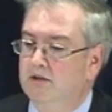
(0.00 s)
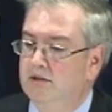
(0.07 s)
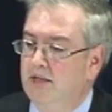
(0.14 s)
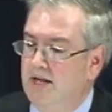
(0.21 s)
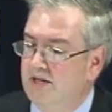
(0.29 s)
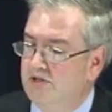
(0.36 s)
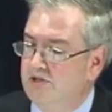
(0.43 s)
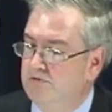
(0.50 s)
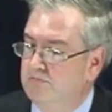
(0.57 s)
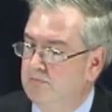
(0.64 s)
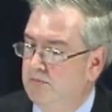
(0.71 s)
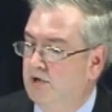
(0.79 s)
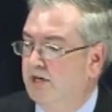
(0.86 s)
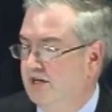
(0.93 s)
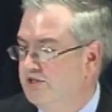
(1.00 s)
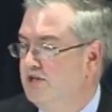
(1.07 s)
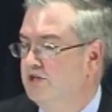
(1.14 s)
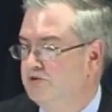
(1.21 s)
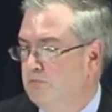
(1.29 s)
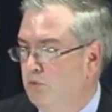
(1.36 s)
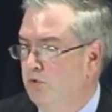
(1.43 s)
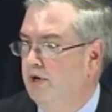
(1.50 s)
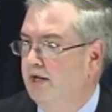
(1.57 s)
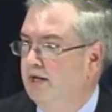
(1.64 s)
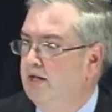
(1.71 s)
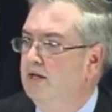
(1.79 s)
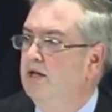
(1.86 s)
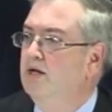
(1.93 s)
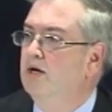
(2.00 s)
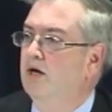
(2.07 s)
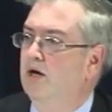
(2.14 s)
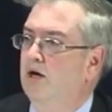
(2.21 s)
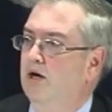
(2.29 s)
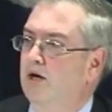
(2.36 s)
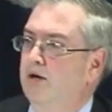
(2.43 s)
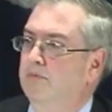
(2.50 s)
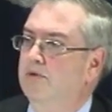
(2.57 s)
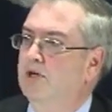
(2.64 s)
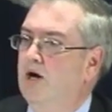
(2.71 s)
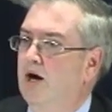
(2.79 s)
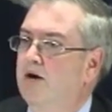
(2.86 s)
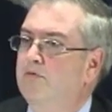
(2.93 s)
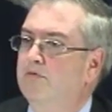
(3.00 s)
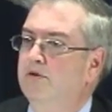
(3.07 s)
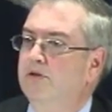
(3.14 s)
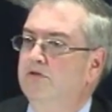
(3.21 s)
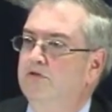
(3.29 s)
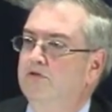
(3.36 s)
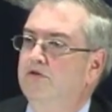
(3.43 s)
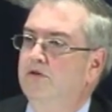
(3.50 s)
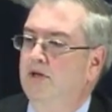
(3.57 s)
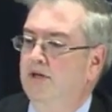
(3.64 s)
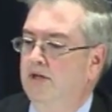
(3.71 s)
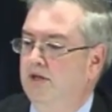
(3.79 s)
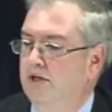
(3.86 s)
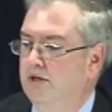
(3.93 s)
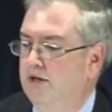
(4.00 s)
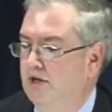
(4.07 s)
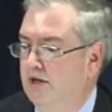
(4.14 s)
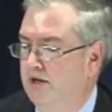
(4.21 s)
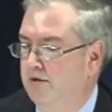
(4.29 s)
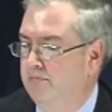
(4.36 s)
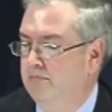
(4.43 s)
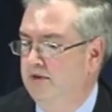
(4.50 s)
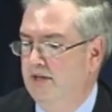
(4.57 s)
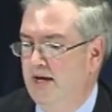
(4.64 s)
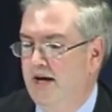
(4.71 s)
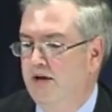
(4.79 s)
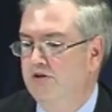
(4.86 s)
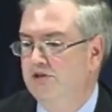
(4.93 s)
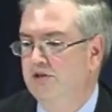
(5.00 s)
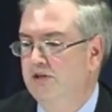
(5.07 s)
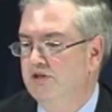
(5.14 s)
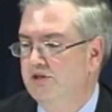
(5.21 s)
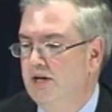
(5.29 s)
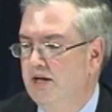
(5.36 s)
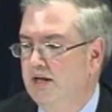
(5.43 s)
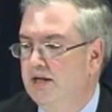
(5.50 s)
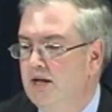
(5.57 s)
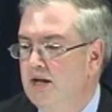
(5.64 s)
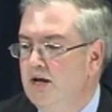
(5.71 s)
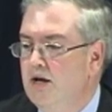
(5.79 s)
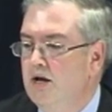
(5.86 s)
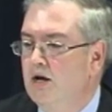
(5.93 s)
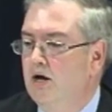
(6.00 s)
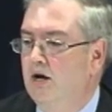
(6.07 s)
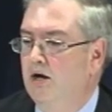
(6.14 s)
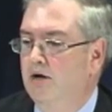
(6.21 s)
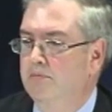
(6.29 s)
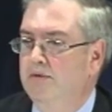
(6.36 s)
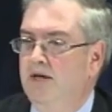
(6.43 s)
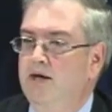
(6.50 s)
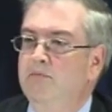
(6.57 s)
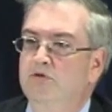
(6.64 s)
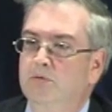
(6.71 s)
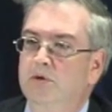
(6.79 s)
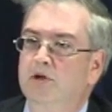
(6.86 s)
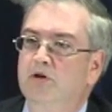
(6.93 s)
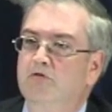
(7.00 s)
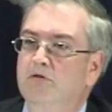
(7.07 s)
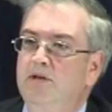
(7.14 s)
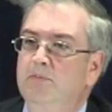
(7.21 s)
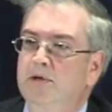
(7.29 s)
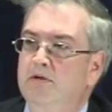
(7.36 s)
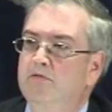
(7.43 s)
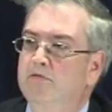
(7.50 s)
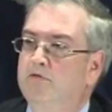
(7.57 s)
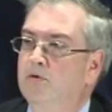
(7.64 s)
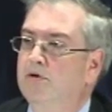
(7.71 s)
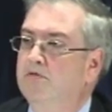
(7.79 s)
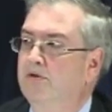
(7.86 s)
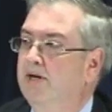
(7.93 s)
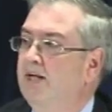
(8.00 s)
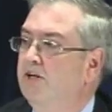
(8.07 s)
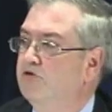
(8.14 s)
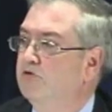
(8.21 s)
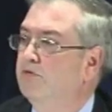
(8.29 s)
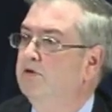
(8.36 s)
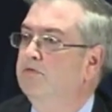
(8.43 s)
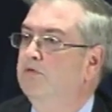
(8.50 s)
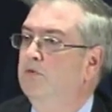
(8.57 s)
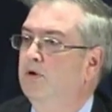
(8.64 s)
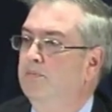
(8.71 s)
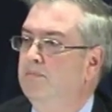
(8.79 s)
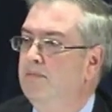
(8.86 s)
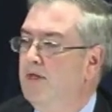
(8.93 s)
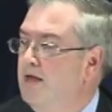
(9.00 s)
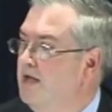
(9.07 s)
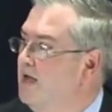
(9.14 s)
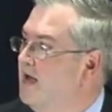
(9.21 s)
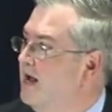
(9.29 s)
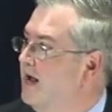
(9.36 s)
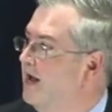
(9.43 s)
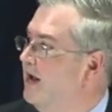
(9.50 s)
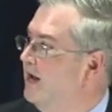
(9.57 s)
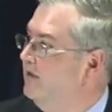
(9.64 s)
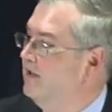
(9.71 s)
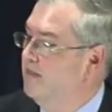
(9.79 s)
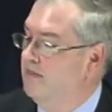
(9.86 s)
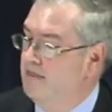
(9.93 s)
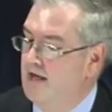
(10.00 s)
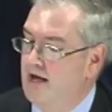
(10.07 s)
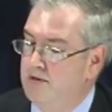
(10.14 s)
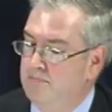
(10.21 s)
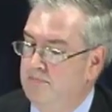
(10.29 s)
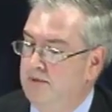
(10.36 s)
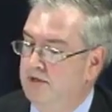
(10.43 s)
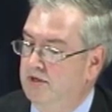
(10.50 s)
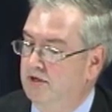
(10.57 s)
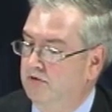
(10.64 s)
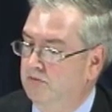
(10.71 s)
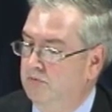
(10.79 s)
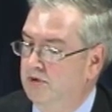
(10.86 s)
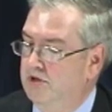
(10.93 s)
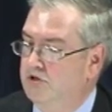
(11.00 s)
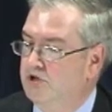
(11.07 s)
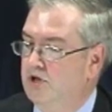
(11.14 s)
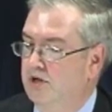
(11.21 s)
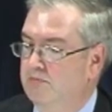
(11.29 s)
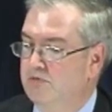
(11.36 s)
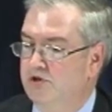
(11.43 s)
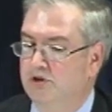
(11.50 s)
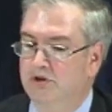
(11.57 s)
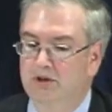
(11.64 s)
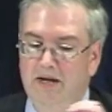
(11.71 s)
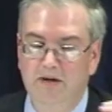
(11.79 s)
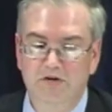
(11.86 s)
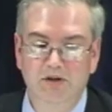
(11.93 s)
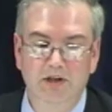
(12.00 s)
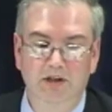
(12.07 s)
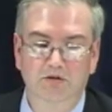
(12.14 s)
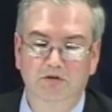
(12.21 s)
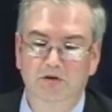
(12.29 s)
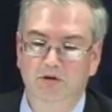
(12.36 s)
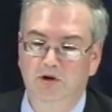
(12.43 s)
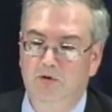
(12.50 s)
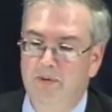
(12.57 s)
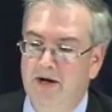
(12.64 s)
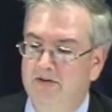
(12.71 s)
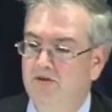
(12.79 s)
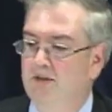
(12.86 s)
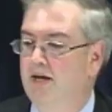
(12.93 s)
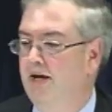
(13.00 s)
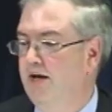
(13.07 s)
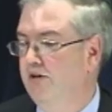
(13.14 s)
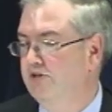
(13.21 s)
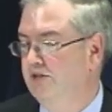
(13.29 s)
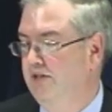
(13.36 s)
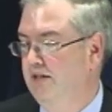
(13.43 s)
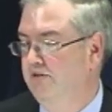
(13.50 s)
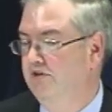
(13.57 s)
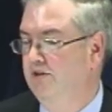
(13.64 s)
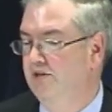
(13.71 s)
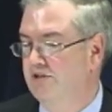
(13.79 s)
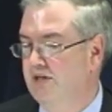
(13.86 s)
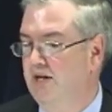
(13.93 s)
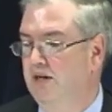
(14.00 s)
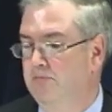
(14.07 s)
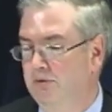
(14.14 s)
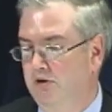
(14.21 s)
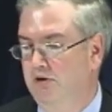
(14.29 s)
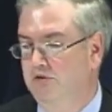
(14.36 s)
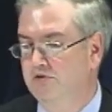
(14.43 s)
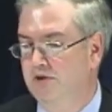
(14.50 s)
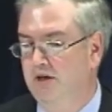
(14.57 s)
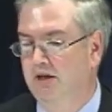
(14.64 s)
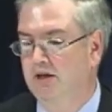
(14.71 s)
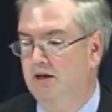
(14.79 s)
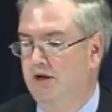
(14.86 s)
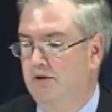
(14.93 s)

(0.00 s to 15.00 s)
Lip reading: This morning, the conference in the House and the Senate came to an agreement for financial reform. And that bill, which still now needs to go back to the House and then to the Senate, but it looks like